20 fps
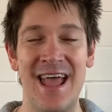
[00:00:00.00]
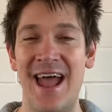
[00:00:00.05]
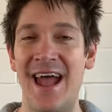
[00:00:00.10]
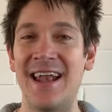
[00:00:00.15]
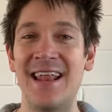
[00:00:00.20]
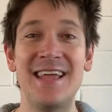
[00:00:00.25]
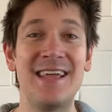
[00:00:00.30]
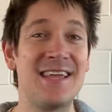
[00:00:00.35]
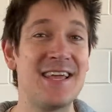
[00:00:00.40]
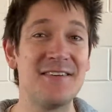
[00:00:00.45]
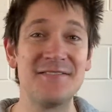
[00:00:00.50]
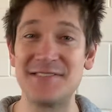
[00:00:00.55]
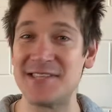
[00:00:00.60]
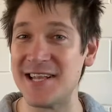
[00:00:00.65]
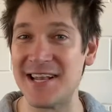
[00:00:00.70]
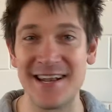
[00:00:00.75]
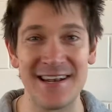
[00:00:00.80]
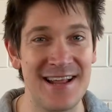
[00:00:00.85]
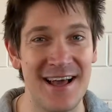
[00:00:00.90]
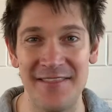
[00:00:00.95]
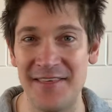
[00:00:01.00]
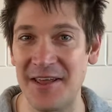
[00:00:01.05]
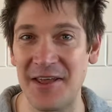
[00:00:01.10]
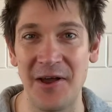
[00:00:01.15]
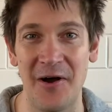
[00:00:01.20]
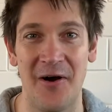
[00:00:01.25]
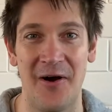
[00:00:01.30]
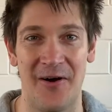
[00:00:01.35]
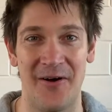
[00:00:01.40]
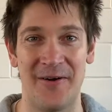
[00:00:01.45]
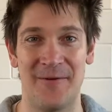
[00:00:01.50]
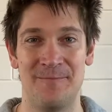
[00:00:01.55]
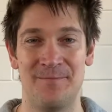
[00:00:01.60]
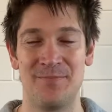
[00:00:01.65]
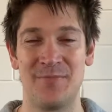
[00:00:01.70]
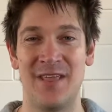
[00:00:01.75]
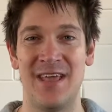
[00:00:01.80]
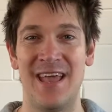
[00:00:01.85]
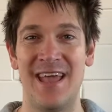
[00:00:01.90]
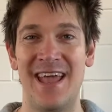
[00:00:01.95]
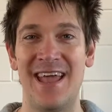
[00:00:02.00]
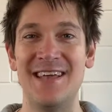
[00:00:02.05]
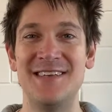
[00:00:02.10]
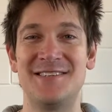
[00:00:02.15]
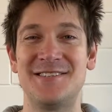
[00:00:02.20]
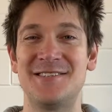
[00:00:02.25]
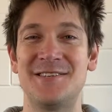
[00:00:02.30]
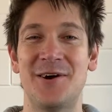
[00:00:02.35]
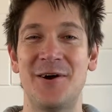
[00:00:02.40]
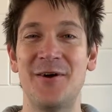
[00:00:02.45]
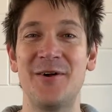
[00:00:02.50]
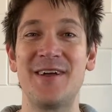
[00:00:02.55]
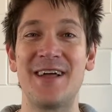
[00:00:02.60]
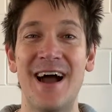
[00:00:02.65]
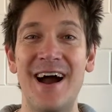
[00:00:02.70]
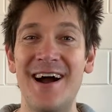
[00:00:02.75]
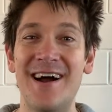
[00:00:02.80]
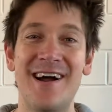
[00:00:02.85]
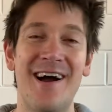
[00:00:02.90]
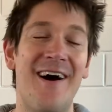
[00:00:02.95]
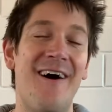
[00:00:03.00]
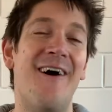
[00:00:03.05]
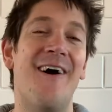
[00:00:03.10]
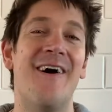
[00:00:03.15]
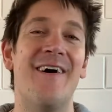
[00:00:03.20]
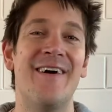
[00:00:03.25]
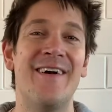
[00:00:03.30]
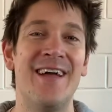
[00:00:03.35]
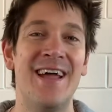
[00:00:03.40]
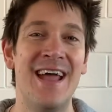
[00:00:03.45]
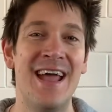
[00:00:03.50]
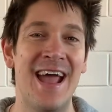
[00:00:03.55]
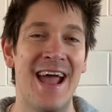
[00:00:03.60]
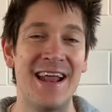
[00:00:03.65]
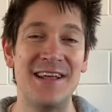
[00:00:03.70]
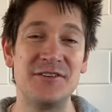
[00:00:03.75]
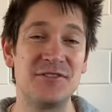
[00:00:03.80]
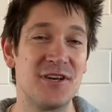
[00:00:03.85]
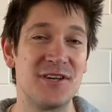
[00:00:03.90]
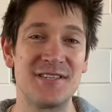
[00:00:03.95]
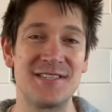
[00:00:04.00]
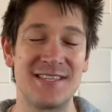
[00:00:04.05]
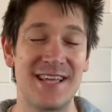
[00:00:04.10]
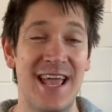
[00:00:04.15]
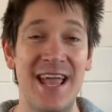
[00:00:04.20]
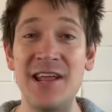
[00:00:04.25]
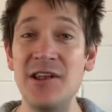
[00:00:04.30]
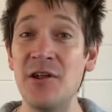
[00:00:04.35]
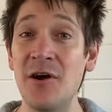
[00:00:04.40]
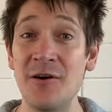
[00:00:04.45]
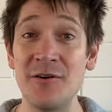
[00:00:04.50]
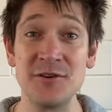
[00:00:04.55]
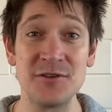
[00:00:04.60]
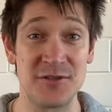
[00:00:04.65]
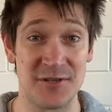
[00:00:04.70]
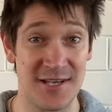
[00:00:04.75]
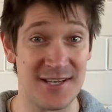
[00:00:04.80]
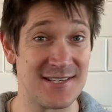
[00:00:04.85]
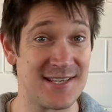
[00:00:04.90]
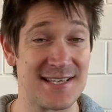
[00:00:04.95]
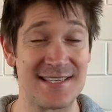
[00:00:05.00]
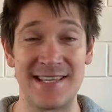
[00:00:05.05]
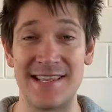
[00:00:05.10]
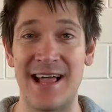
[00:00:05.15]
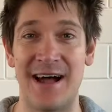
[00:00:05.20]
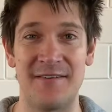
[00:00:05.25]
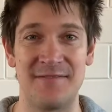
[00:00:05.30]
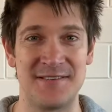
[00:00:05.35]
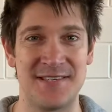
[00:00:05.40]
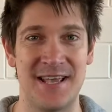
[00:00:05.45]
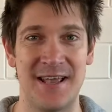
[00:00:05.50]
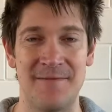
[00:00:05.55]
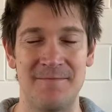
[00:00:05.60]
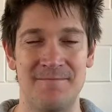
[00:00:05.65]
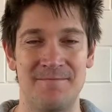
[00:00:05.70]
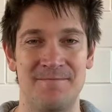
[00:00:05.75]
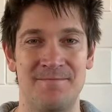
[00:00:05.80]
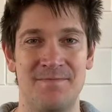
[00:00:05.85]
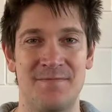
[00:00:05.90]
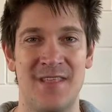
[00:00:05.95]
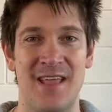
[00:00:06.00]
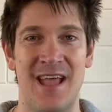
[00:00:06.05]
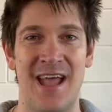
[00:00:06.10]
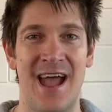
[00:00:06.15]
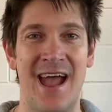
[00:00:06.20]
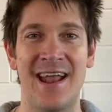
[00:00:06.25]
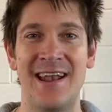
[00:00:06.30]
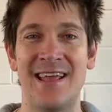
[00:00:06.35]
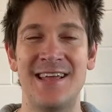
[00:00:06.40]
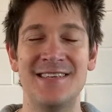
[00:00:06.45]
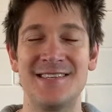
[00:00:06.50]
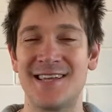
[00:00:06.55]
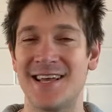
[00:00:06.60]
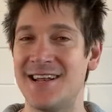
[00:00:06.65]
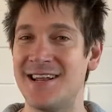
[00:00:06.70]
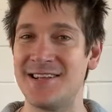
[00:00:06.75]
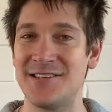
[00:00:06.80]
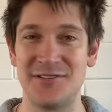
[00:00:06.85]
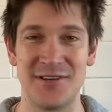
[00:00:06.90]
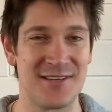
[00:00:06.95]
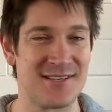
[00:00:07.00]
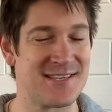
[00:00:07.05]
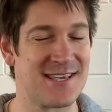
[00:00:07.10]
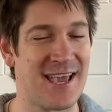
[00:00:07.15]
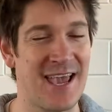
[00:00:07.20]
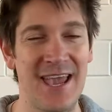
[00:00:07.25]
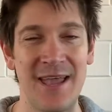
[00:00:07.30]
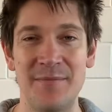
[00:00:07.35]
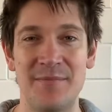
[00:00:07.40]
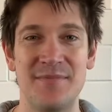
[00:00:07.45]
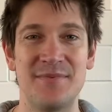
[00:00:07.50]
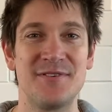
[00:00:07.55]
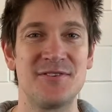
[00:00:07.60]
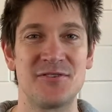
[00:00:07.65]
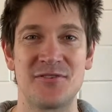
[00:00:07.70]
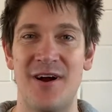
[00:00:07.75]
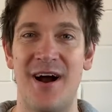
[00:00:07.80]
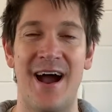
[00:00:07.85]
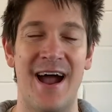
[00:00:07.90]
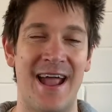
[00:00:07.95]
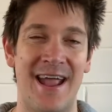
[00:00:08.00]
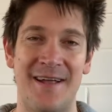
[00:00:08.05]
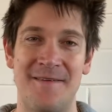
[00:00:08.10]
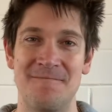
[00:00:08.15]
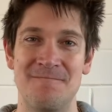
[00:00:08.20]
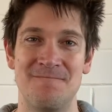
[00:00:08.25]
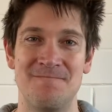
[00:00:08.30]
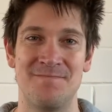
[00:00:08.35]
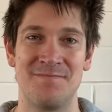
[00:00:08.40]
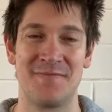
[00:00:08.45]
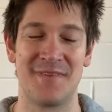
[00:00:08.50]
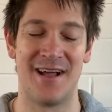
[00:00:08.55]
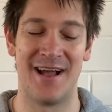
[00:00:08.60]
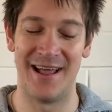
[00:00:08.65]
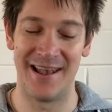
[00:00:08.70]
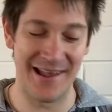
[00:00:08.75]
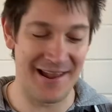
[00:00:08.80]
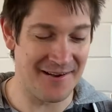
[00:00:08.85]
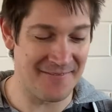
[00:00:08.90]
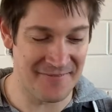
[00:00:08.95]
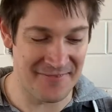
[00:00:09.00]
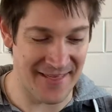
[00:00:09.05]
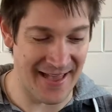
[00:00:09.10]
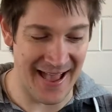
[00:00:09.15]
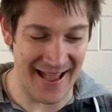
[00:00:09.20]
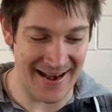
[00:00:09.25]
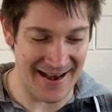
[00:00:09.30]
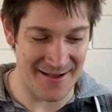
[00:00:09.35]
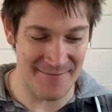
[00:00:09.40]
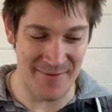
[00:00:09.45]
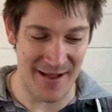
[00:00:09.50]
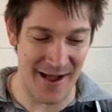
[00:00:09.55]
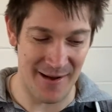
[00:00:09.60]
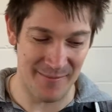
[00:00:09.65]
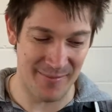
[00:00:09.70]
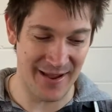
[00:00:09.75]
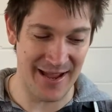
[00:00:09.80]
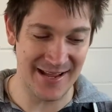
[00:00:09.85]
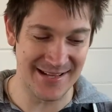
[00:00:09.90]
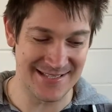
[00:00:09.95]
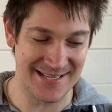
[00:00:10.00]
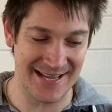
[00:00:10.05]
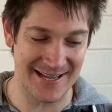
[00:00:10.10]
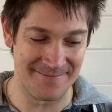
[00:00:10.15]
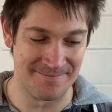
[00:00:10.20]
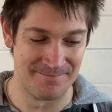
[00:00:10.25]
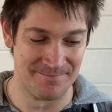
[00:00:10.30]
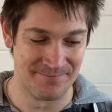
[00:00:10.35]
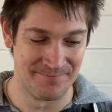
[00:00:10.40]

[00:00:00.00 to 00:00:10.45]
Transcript: and he gives it another go. He's so gung ho and he's just, he knows Jesus loves him and he's going to just keep trying. I love that about Peter.